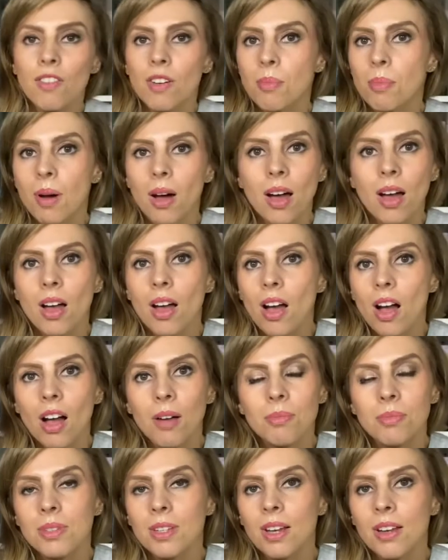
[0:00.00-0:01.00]
but
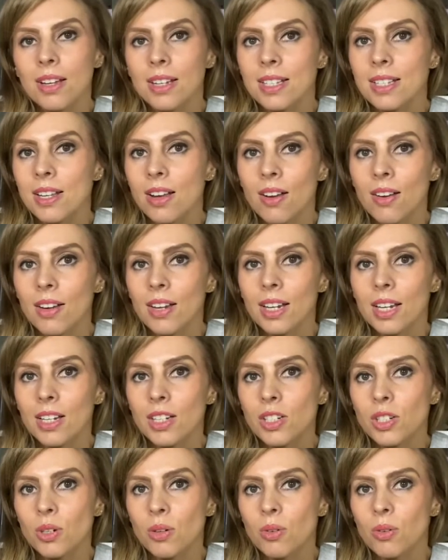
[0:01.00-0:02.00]
I'm not entirely
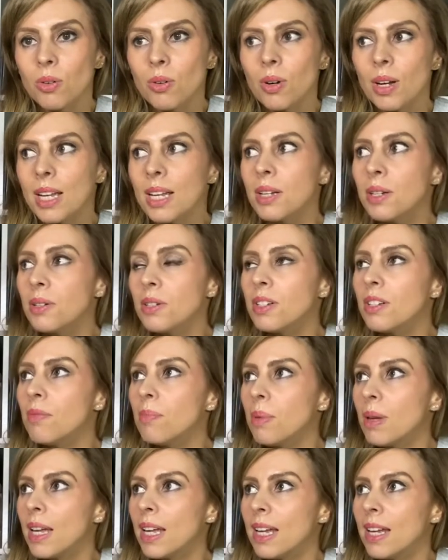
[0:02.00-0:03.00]
sure. It could have
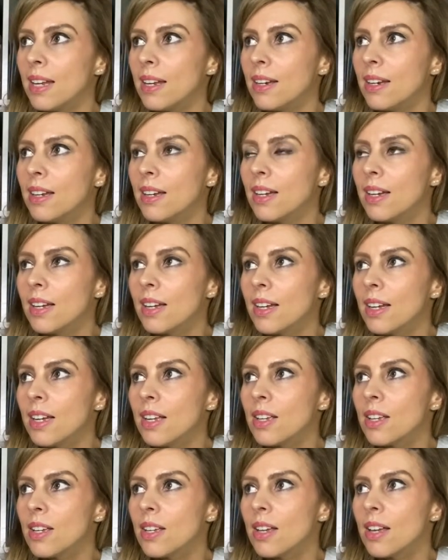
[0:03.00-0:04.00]
been,
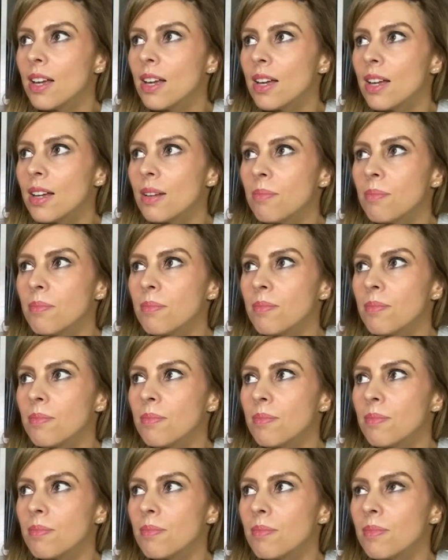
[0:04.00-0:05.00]

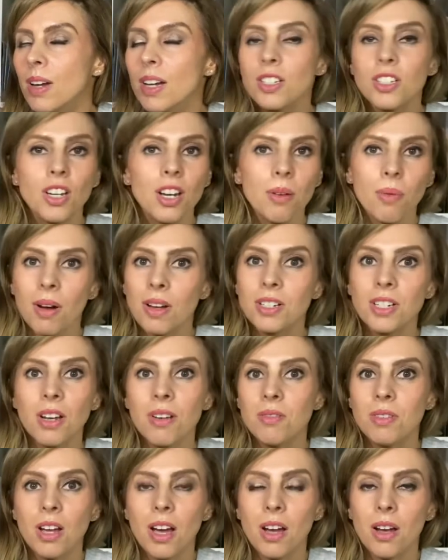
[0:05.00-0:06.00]
I
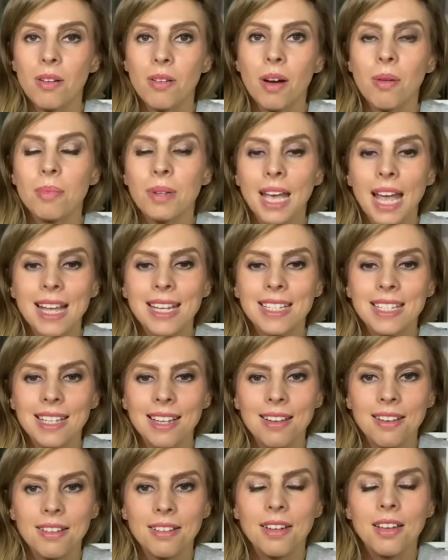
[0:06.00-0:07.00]
don't know, I'm
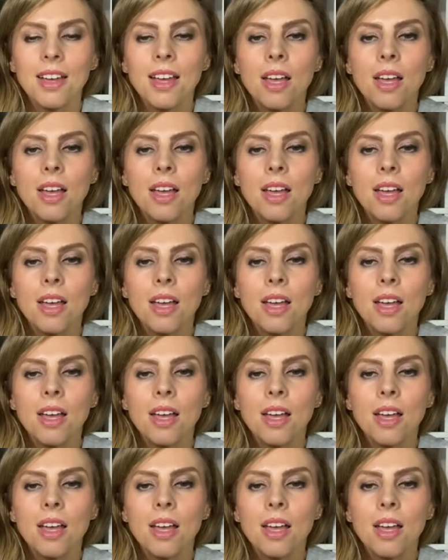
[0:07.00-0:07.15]
guessing.